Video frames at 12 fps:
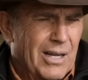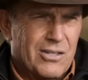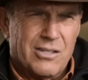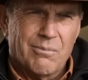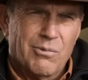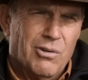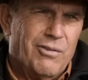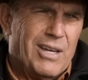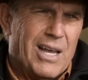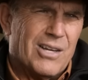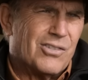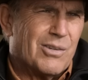it's the move
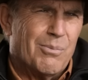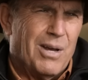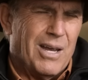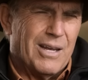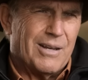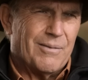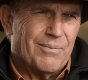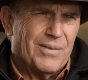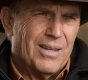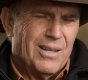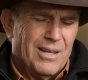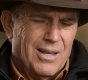he has to make.
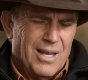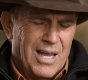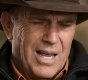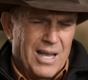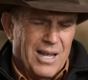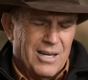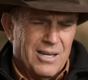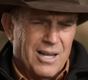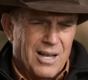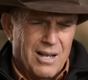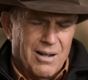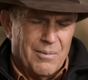And,
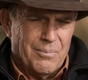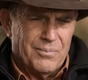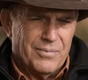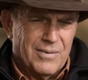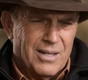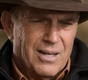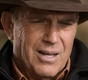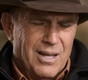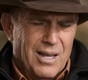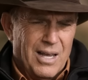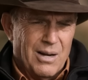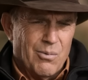um,
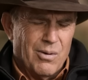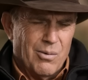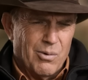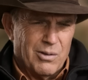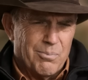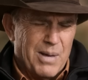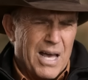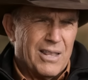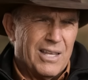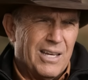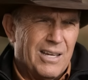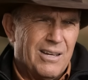and with
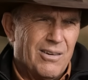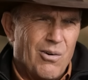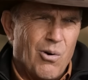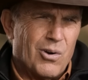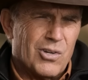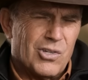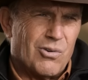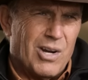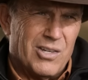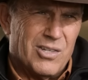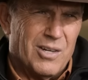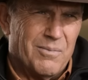Beth, he orchestrates